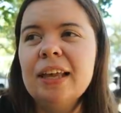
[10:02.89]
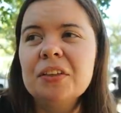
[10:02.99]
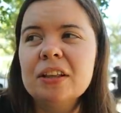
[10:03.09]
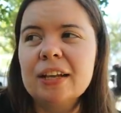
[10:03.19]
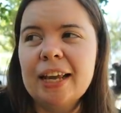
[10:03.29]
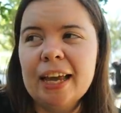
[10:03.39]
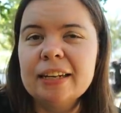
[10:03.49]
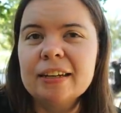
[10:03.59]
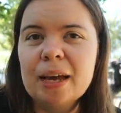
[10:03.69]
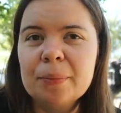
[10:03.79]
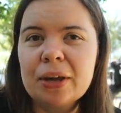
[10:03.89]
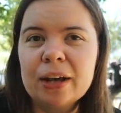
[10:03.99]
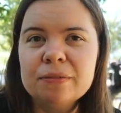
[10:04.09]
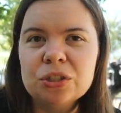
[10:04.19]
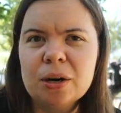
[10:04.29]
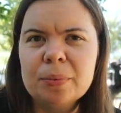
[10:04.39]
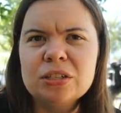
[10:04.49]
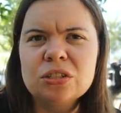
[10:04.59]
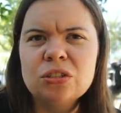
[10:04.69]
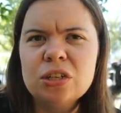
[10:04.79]
And the little canyon coming out of
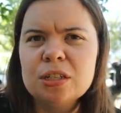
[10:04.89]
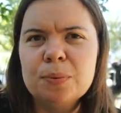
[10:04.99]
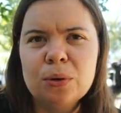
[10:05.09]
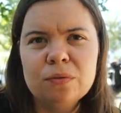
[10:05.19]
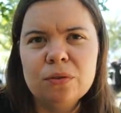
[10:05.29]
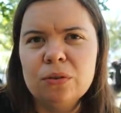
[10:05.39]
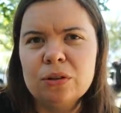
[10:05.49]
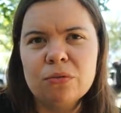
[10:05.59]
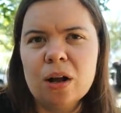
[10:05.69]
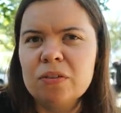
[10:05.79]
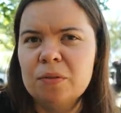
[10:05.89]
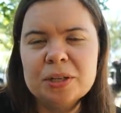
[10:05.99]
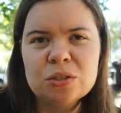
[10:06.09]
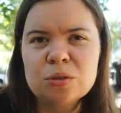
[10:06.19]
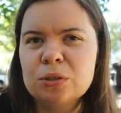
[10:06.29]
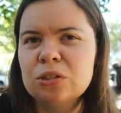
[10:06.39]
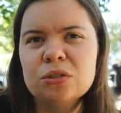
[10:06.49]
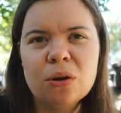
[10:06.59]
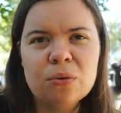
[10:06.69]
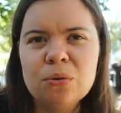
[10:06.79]
Jarbridge is just beautiful. The rock formations were
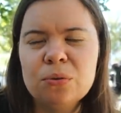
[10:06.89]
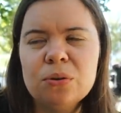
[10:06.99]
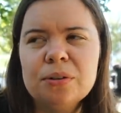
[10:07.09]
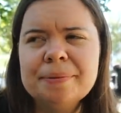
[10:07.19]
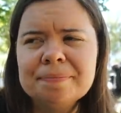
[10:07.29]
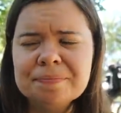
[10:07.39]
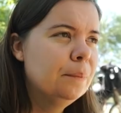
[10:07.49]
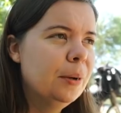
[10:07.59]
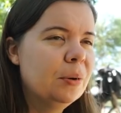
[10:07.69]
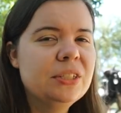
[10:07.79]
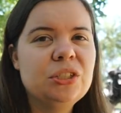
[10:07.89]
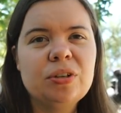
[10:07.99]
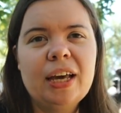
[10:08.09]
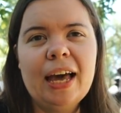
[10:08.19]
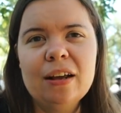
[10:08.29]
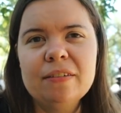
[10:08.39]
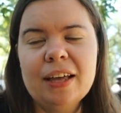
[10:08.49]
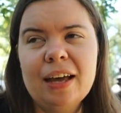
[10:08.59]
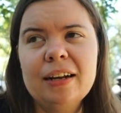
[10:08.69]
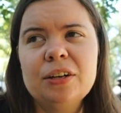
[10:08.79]
so cool. But once you get out of
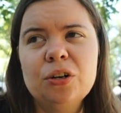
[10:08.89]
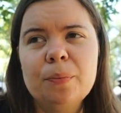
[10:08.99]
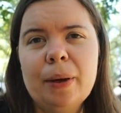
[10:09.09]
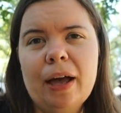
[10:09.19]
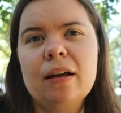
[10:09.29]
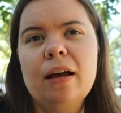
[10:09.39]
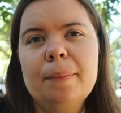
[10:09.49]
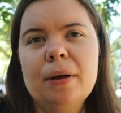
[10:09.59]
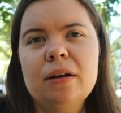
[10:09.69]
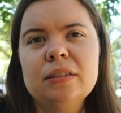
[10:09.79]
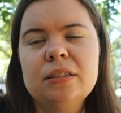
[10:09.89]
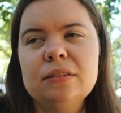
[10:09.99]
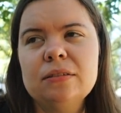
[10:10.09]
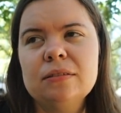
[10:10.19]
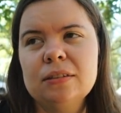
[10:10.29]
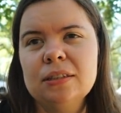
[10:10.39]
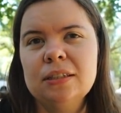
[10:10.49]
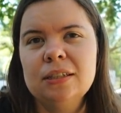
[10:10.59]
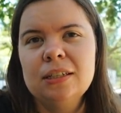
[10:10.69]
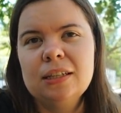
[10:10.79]
that and you're back up onto
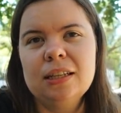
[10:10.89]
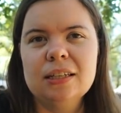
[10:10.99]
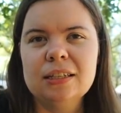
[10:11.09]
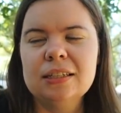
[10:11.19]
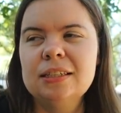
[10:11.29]
the